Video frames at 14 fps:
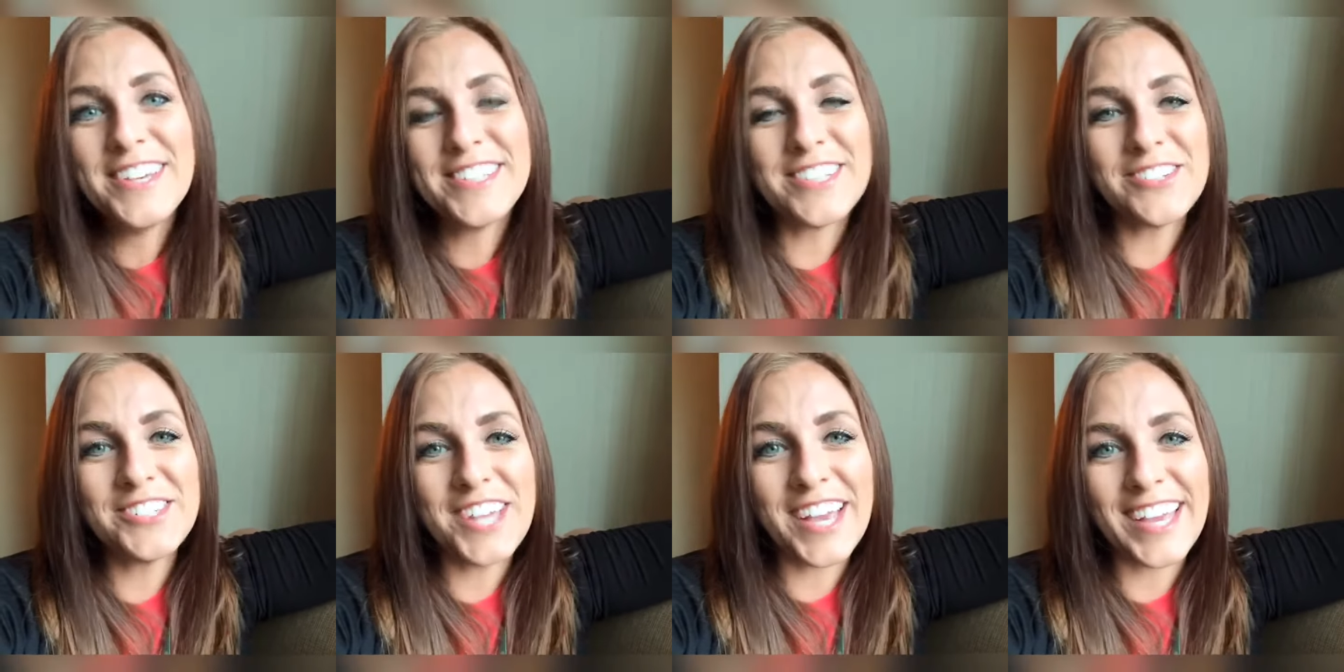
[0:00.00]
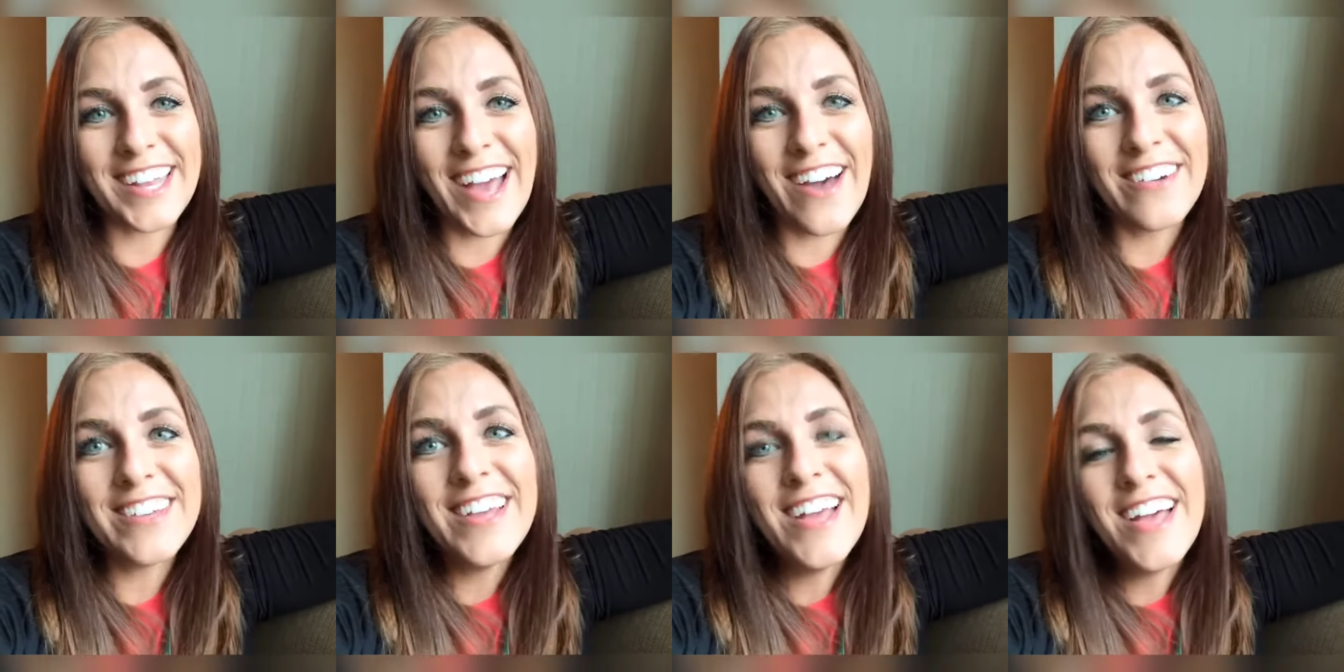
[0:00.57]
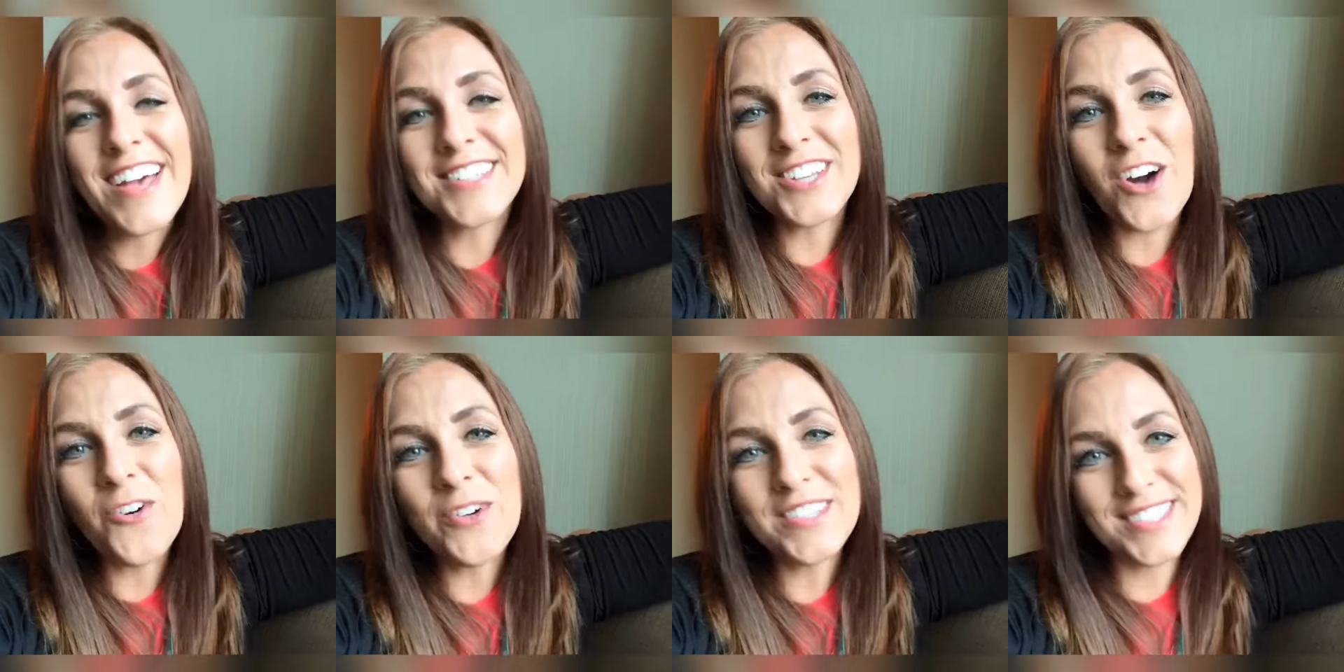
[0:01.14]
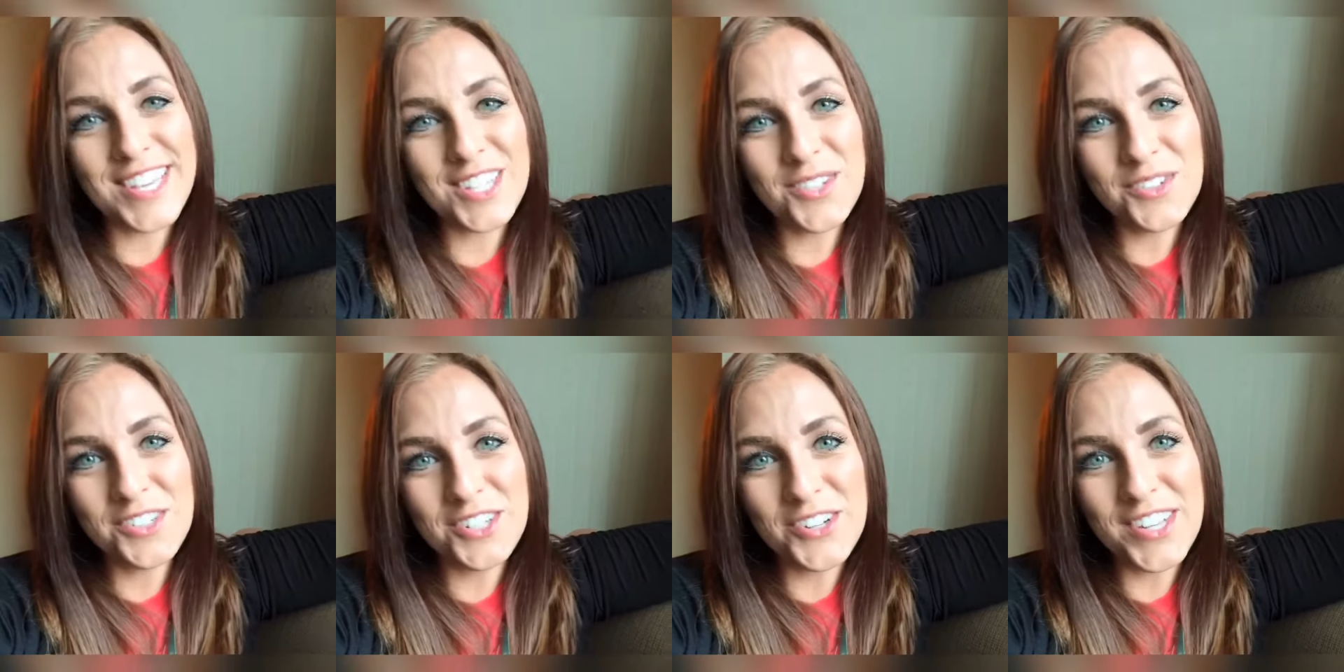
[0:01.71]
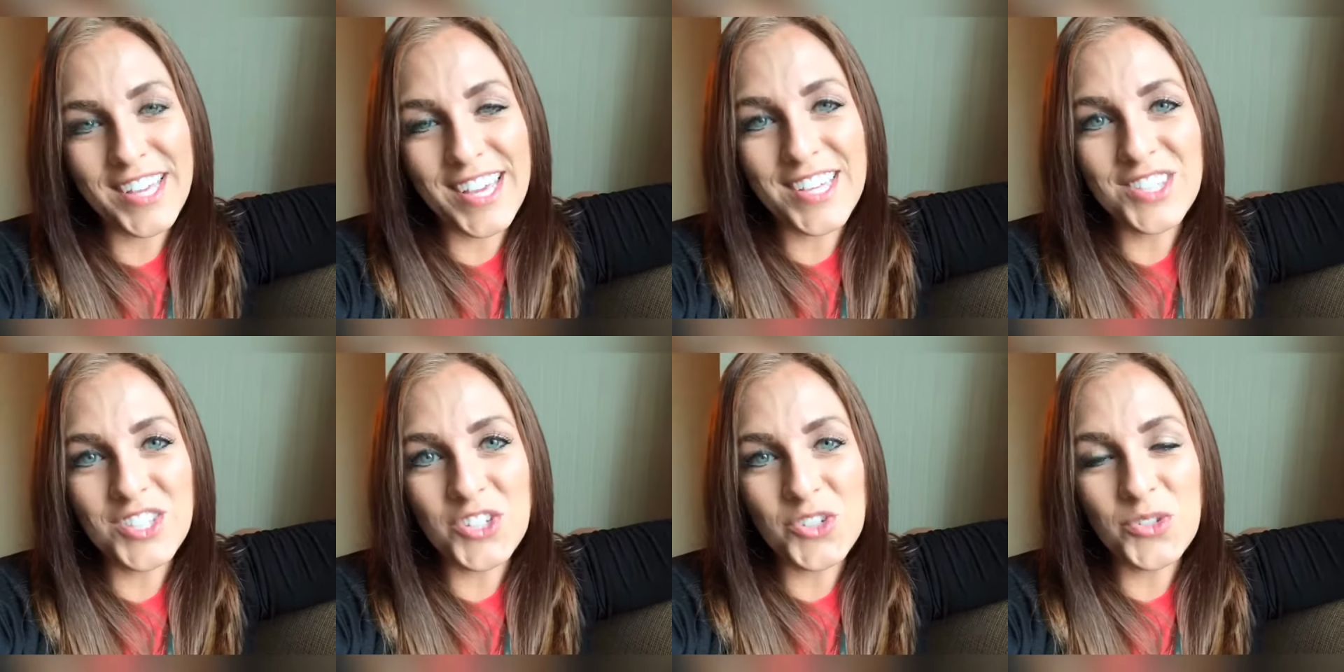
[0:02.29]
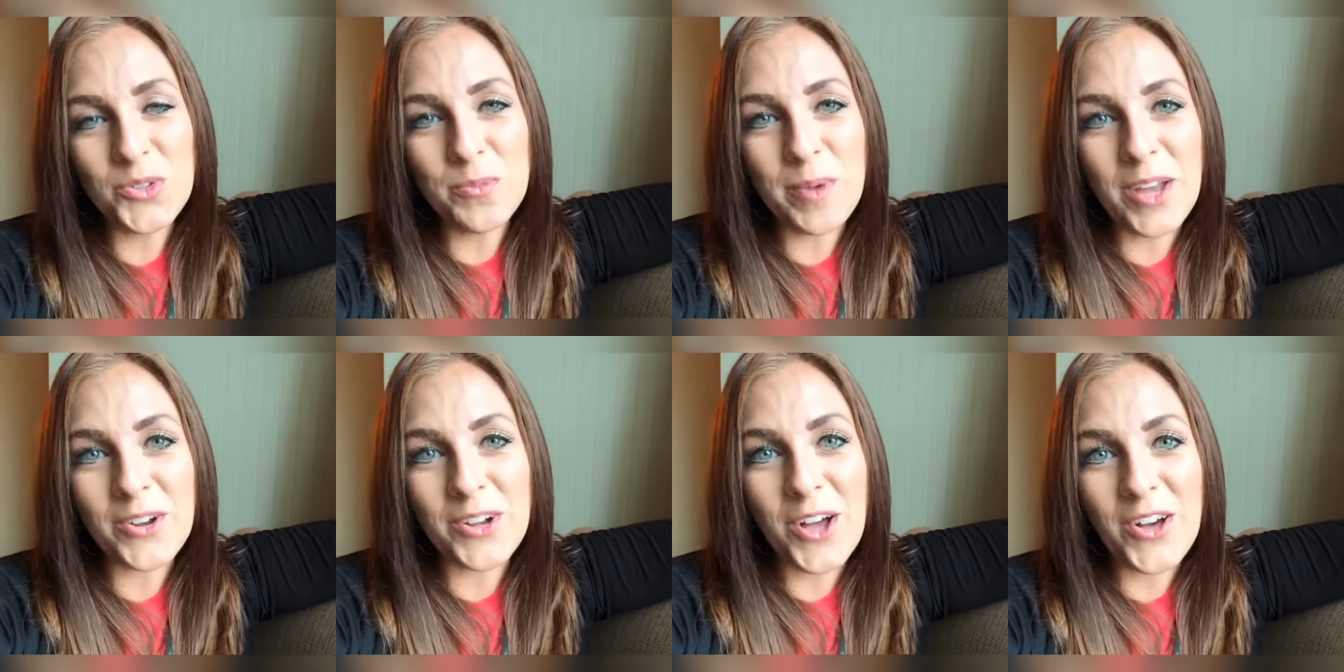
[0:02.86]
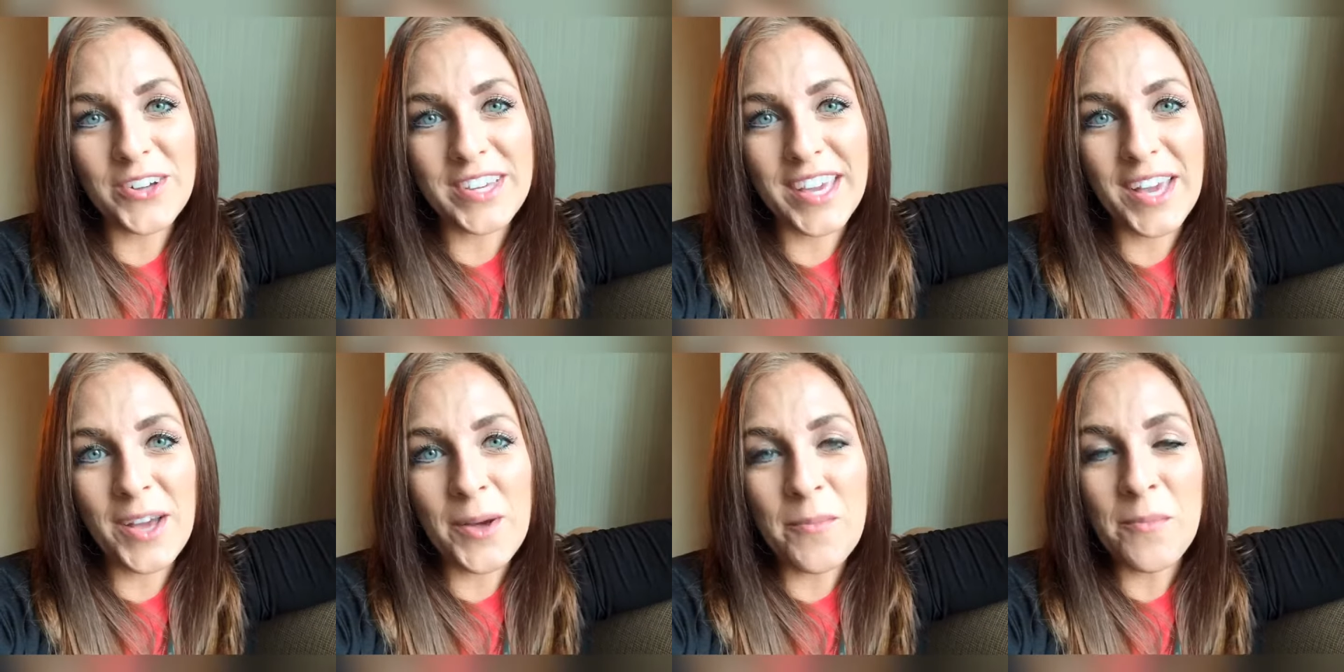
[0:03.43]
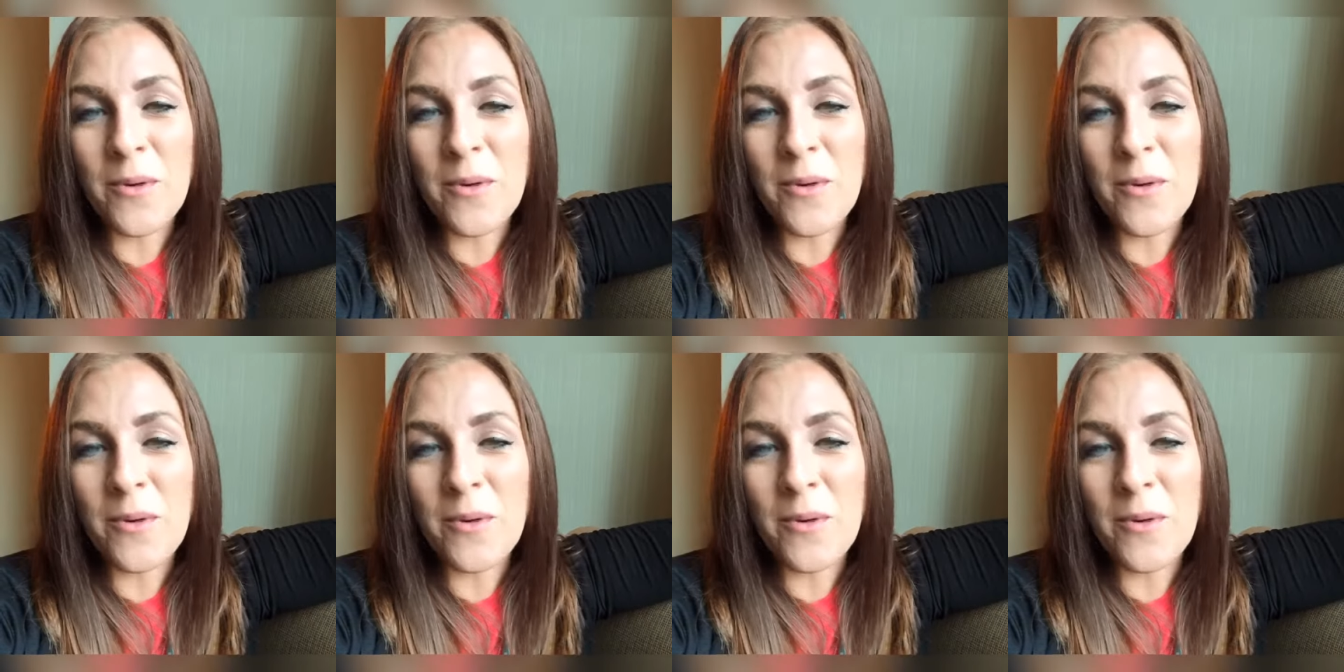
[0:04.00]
So check it out. As always, thanks for tuning in to Better Call Kim.